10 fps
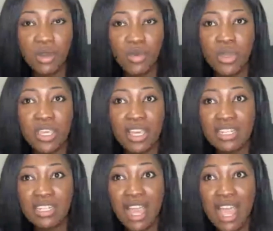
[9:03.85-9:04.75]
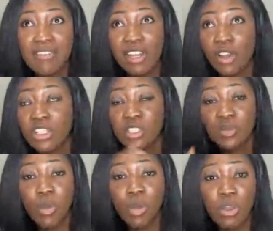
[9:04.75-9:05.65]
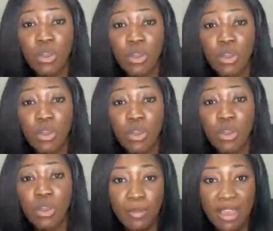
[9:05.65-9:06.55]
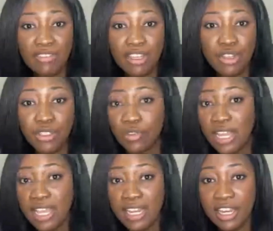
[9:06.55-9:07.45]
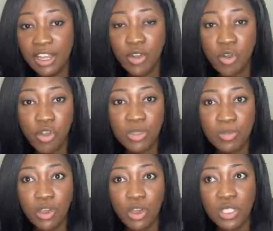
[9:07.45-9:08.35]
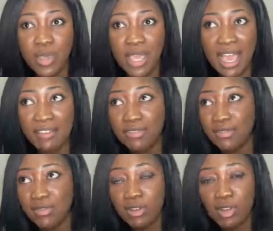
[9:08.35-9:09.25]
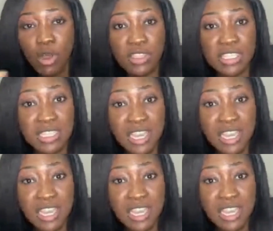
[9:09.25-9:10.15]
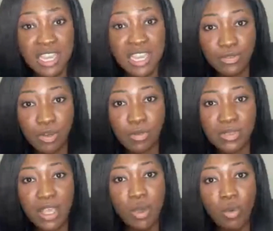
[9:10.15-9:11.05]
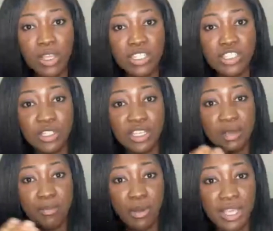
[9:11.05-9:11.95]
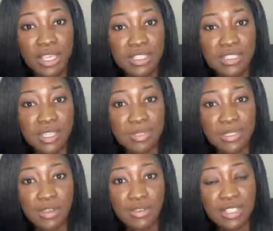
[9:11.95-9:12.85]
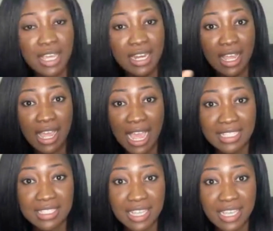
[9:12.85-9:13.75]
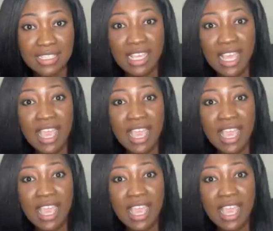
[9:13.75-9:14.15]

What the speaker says: Now we can have a lot more avenues for learning and growth because we have all these learning platforms which employees themselves can access,